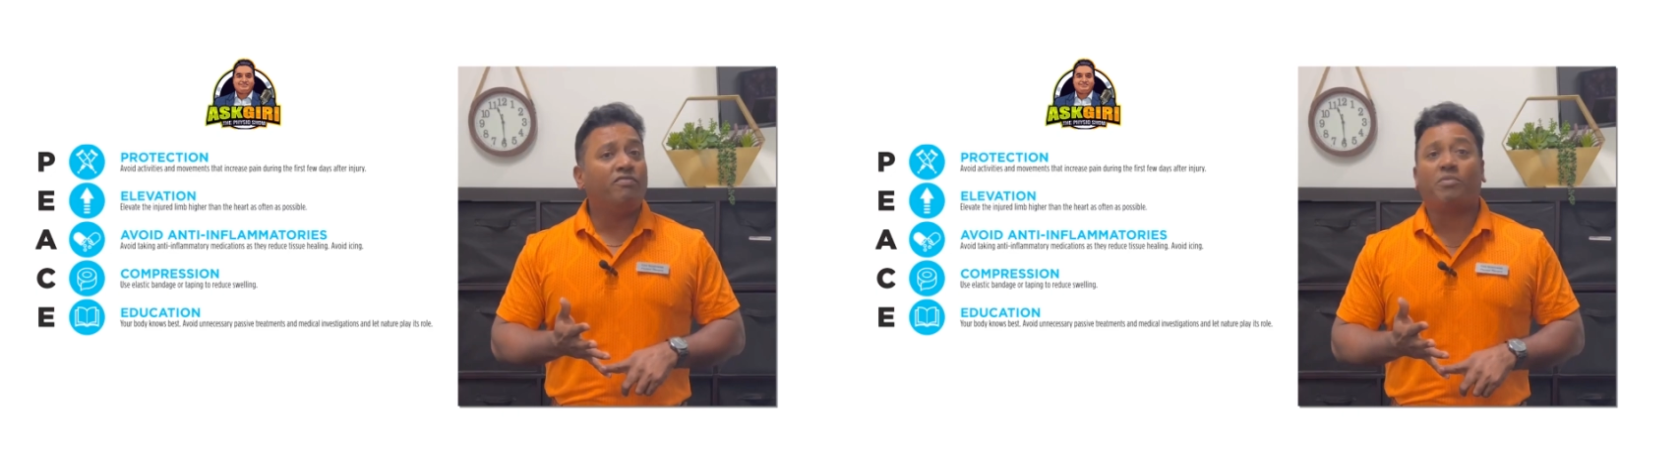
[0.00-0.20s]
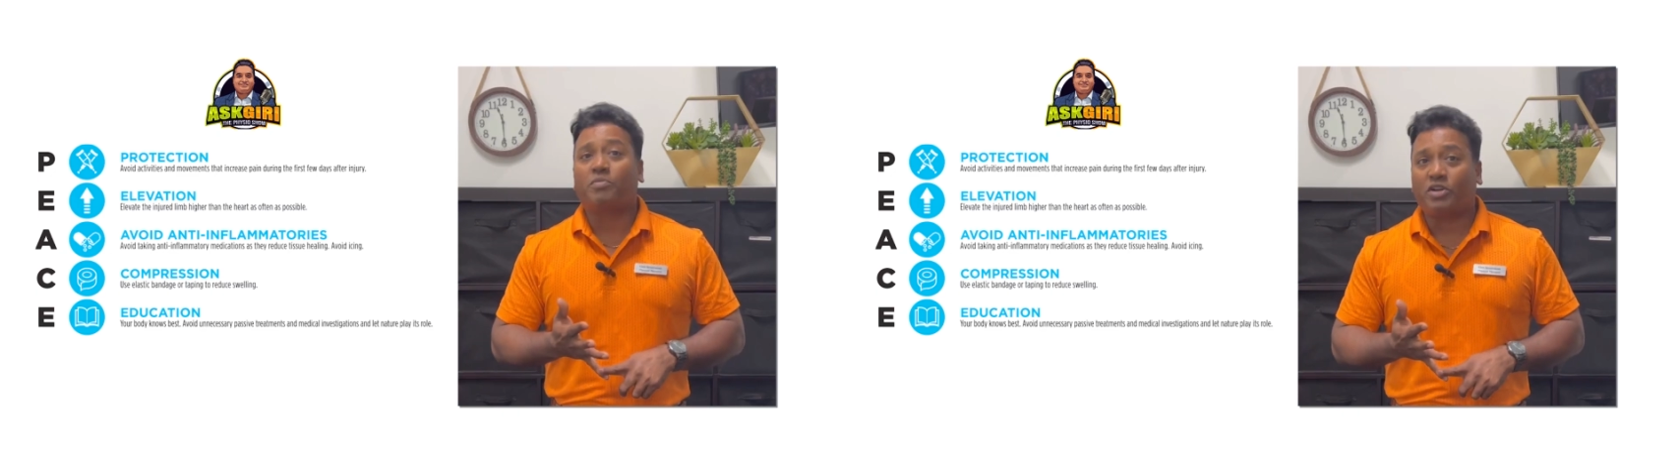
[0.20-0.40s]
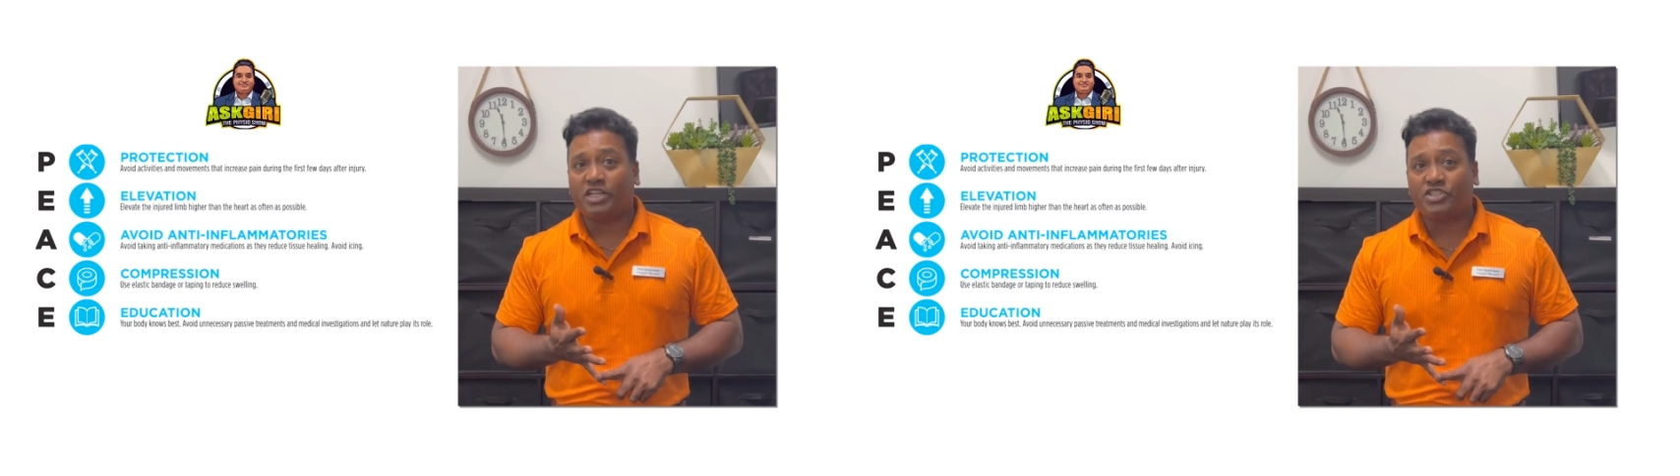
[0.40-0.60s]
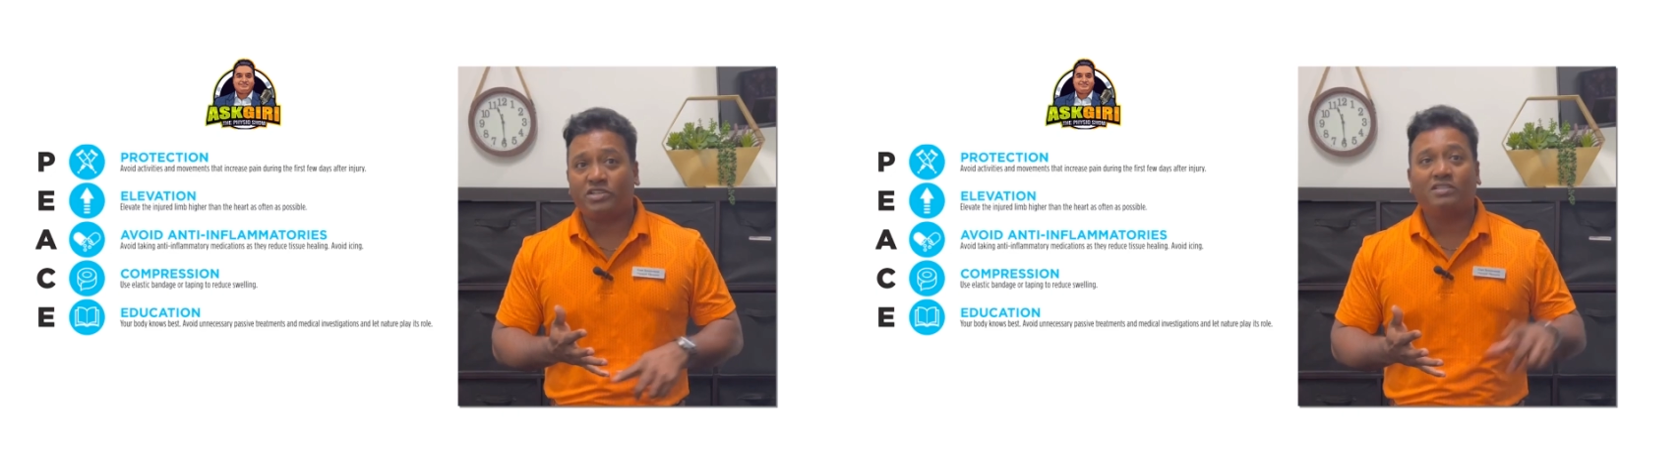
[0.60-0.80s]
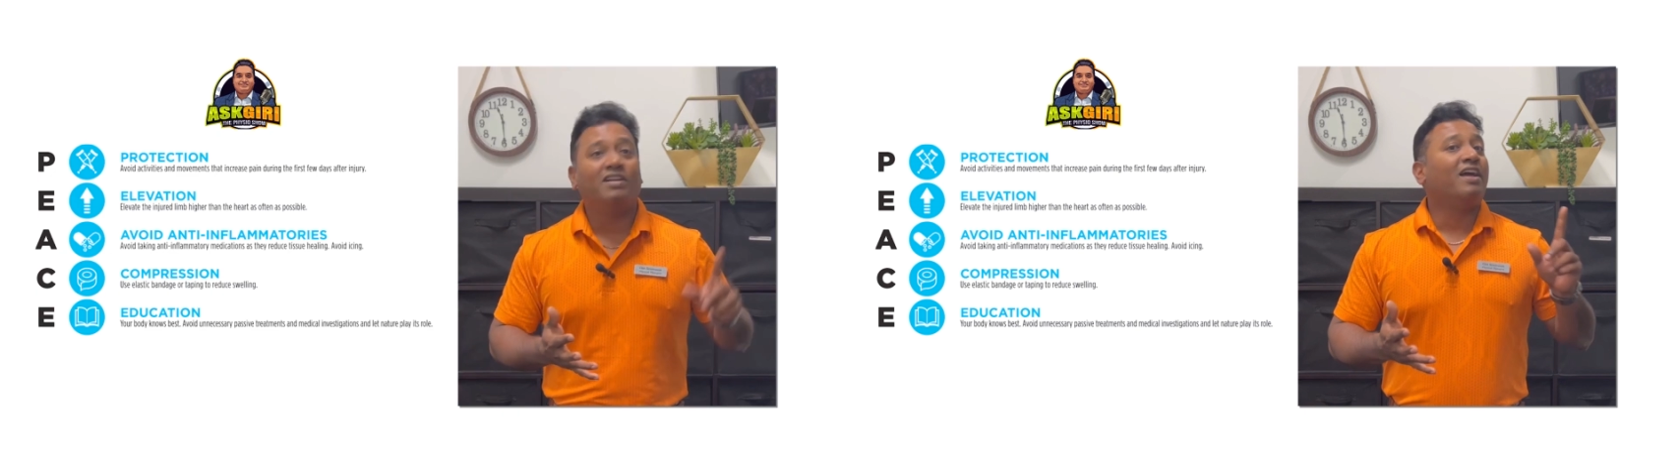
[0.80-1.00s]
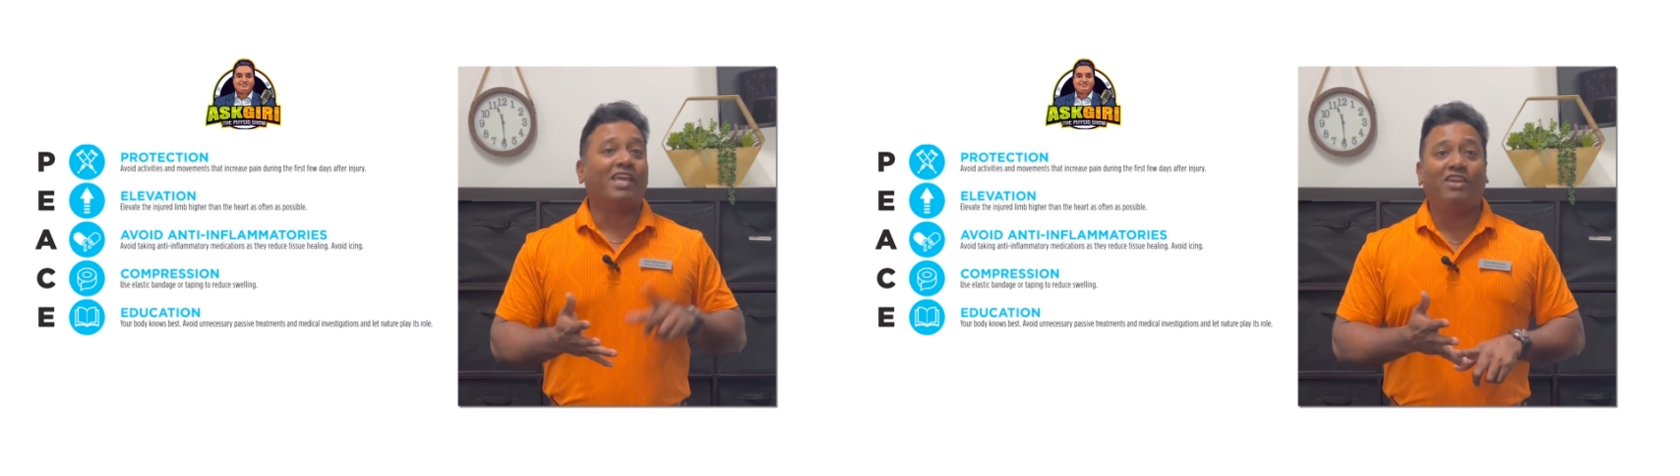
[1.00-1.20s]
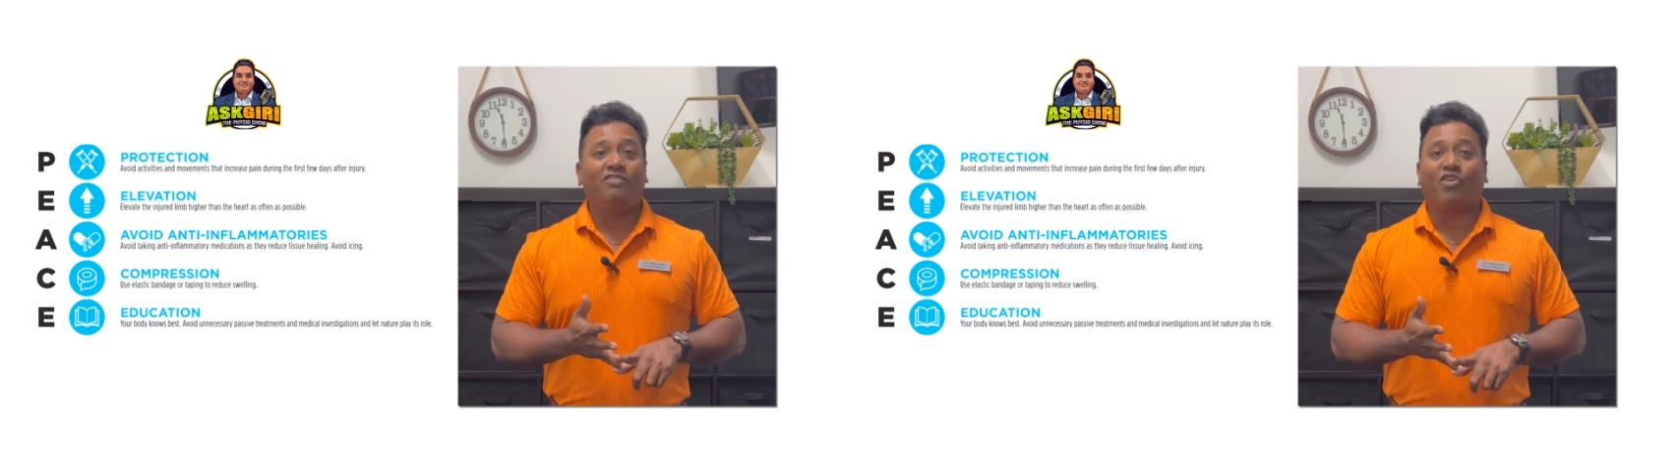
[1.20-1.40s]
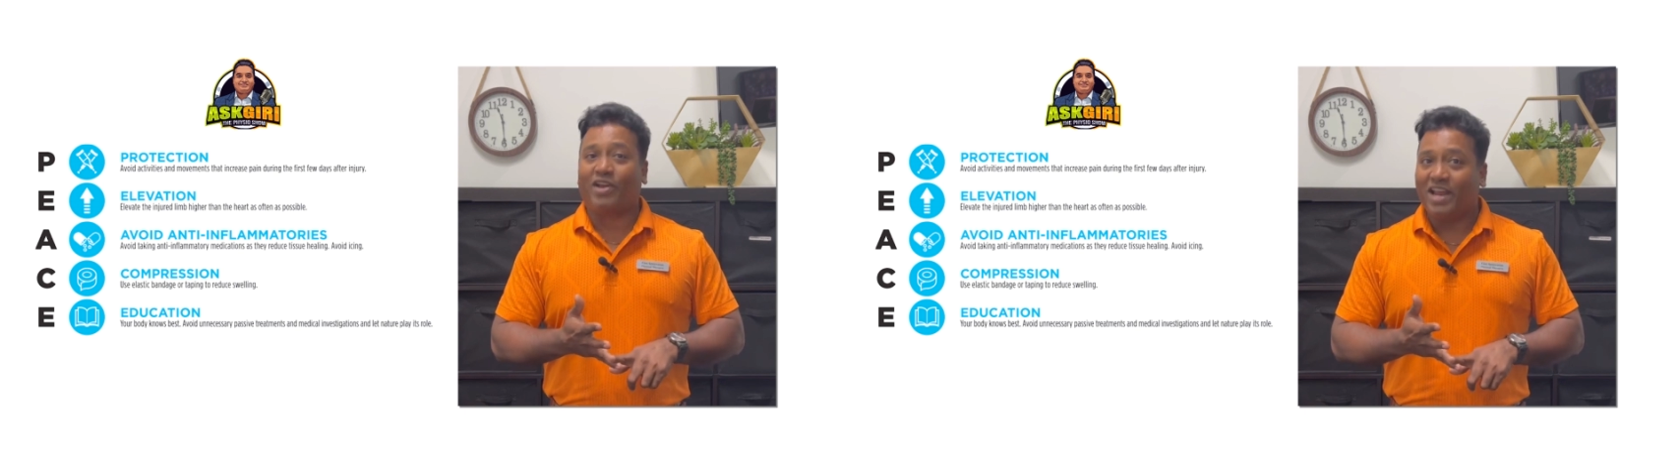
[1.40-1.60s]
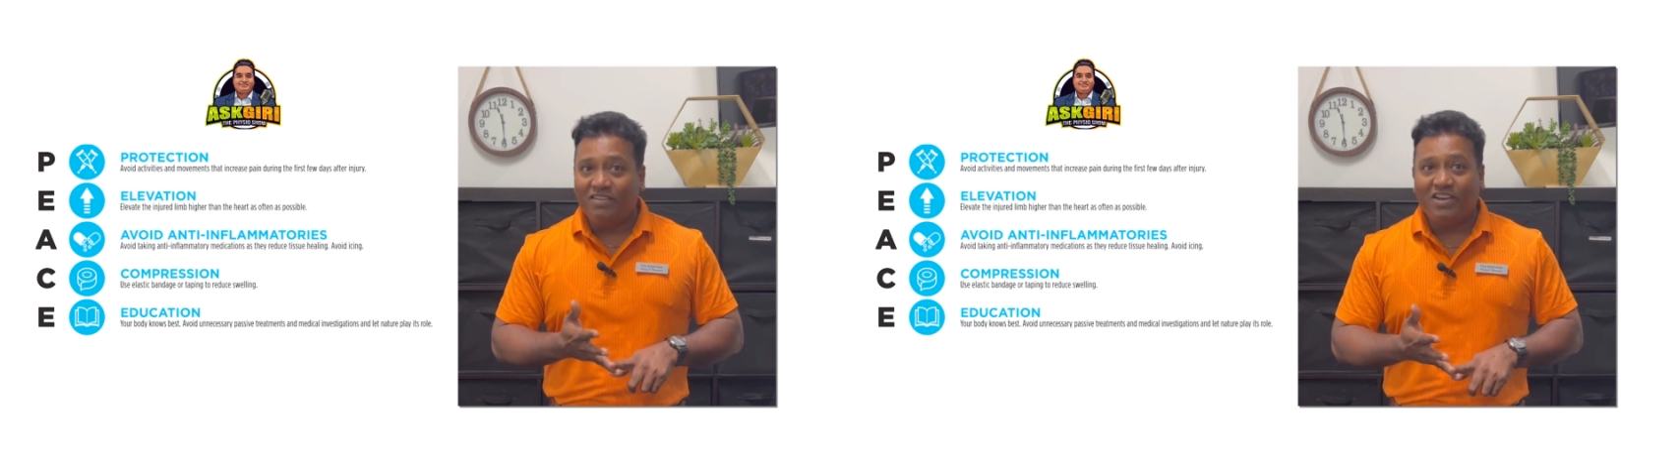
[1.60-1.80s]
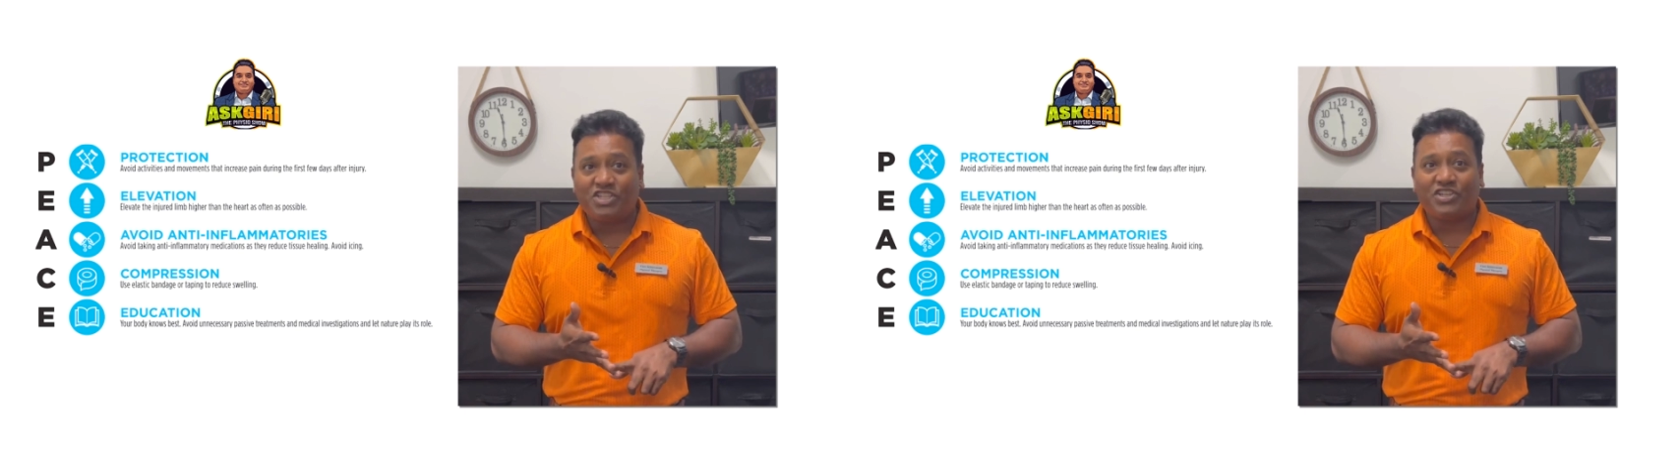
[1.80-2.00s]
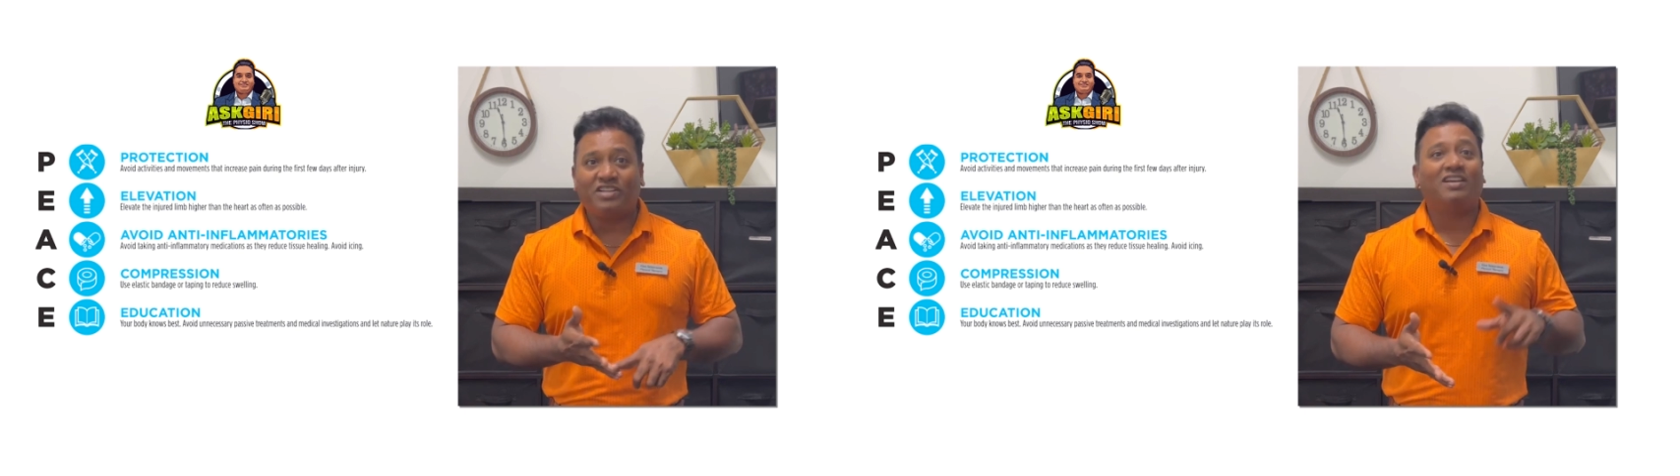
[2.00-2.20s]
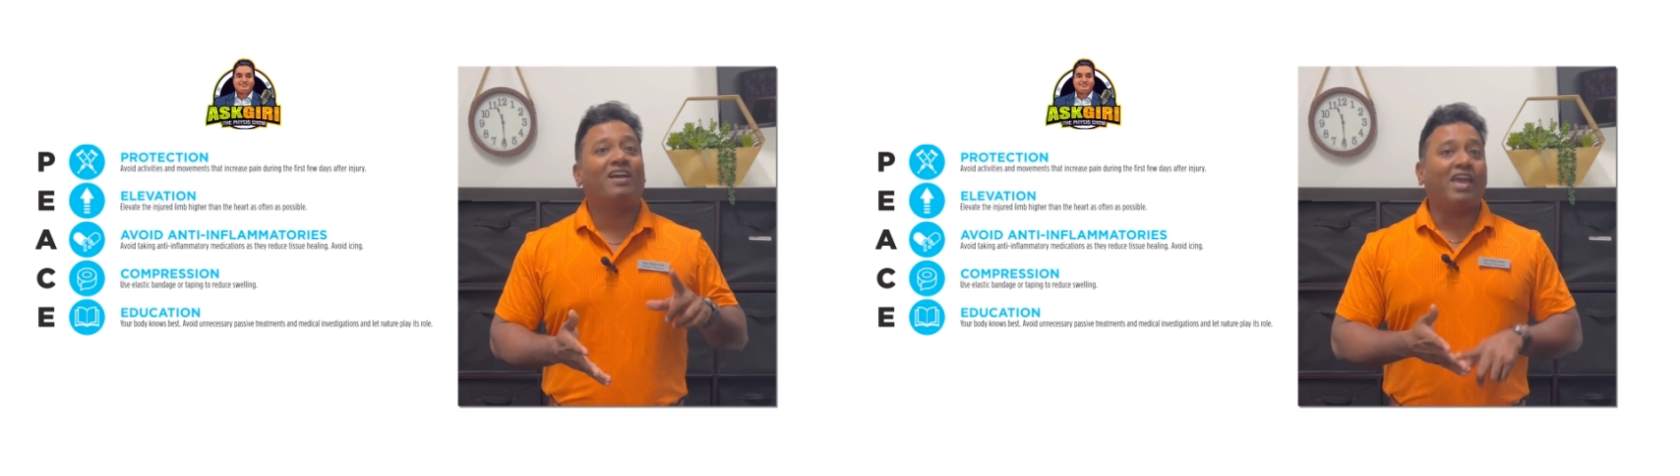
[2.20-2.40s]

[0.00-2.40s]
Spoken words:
for protection, E for elevation,